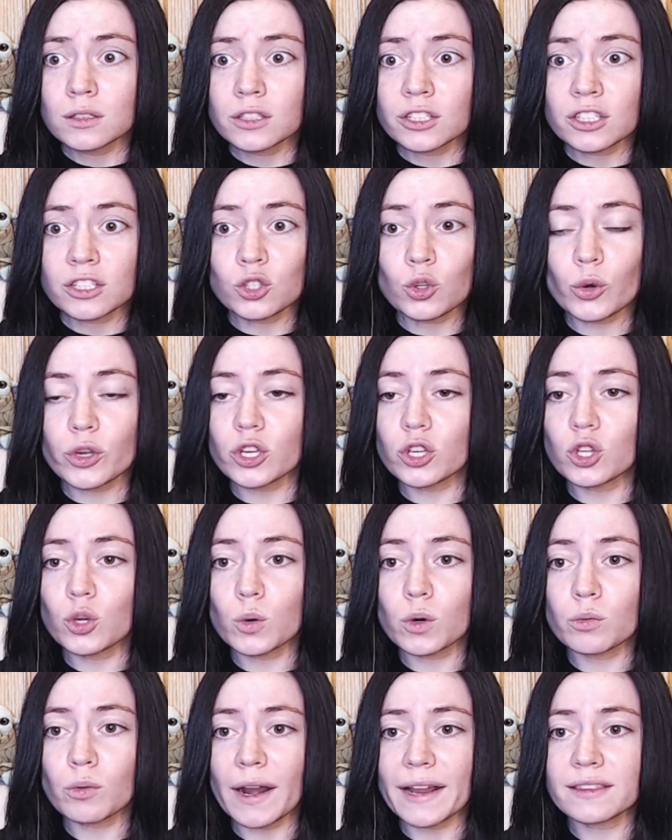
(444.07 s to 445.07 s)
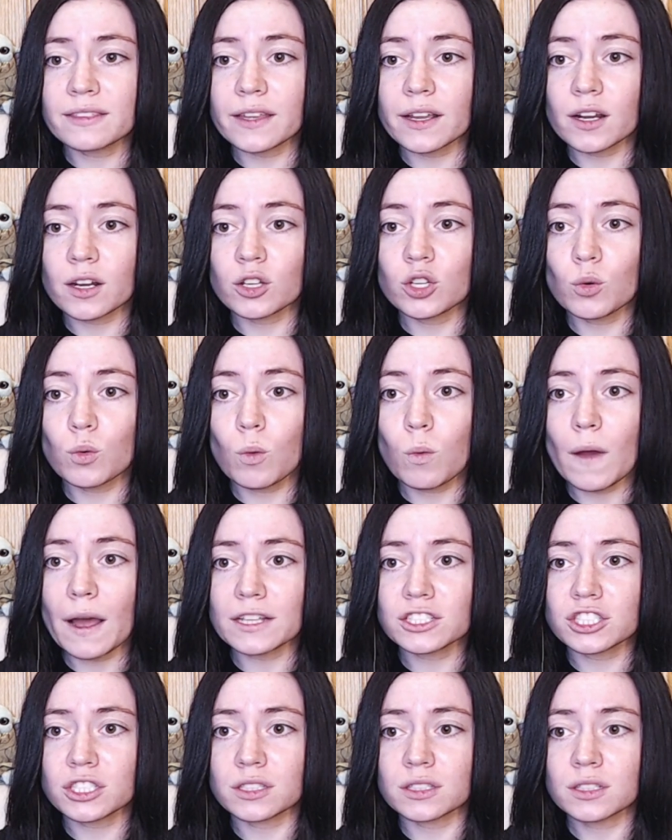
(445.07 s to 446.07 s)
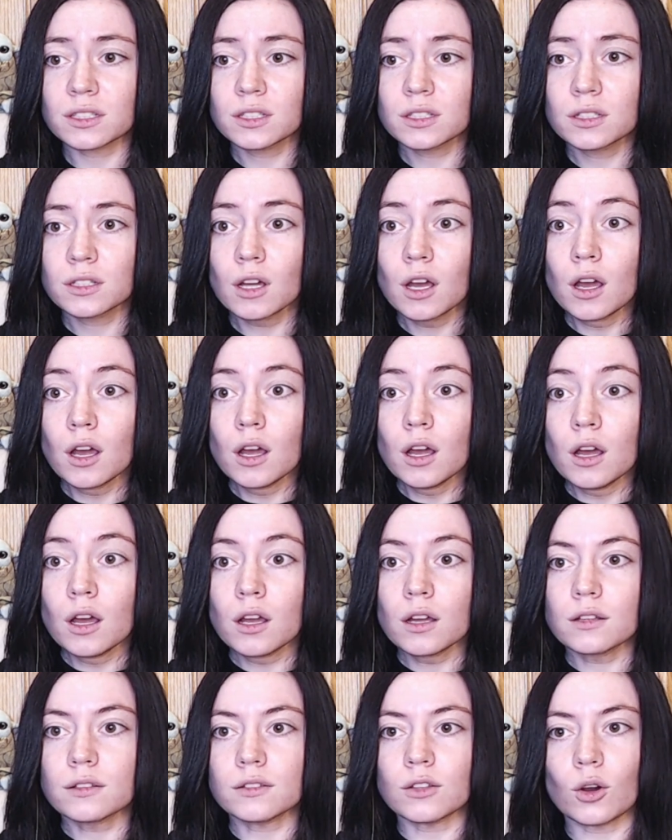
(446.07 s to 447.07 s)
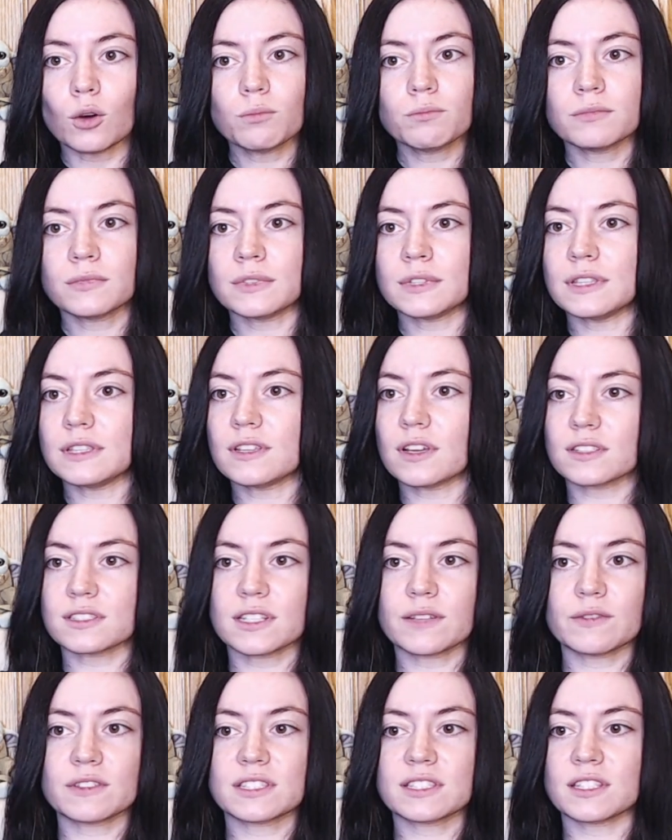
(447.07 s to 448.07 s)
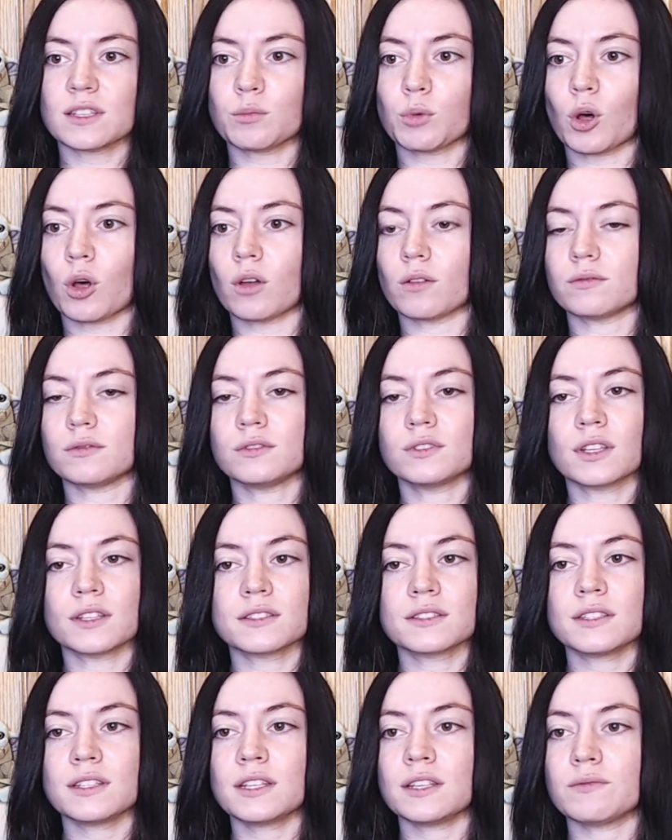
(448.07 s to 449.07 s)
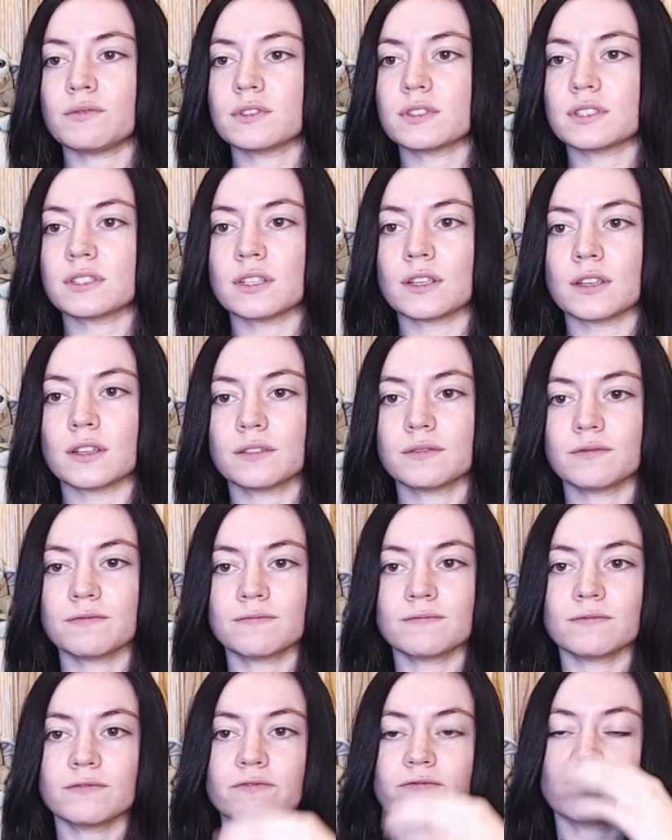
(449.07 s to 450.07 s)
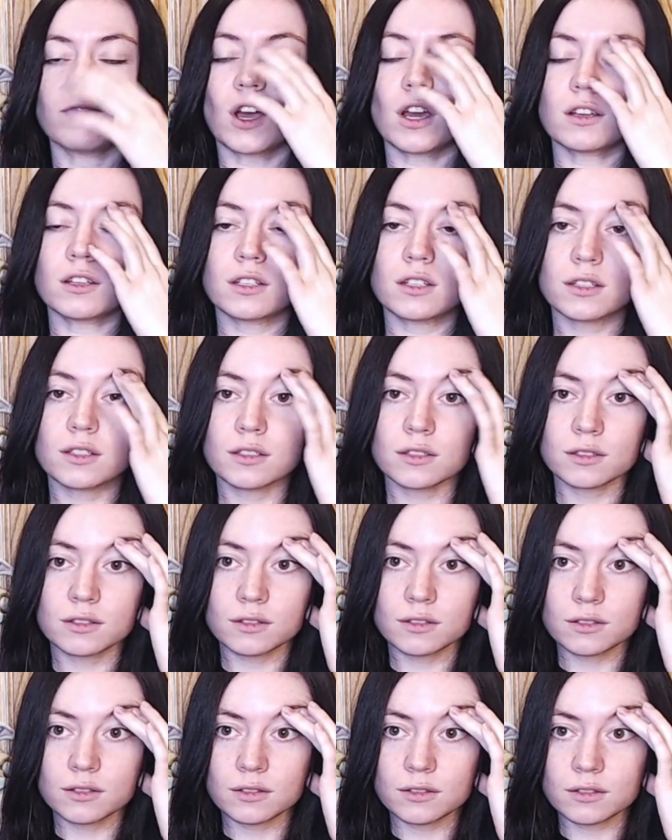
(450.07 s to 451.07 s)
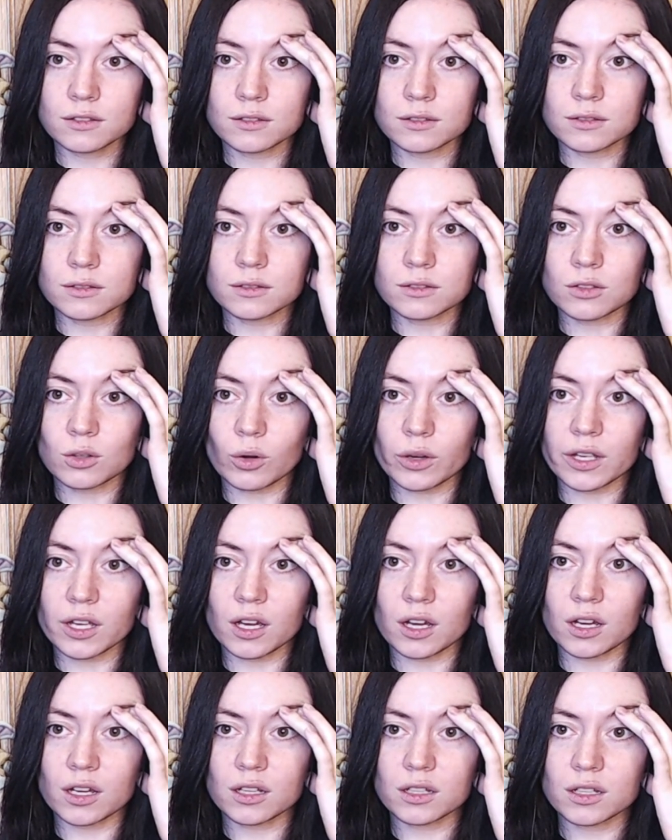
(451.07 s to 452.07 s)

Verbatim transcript: Noya, you were right there. You were watching. Nope, doesn't even see the ball. Doesn't even see it. Fuck. Noya.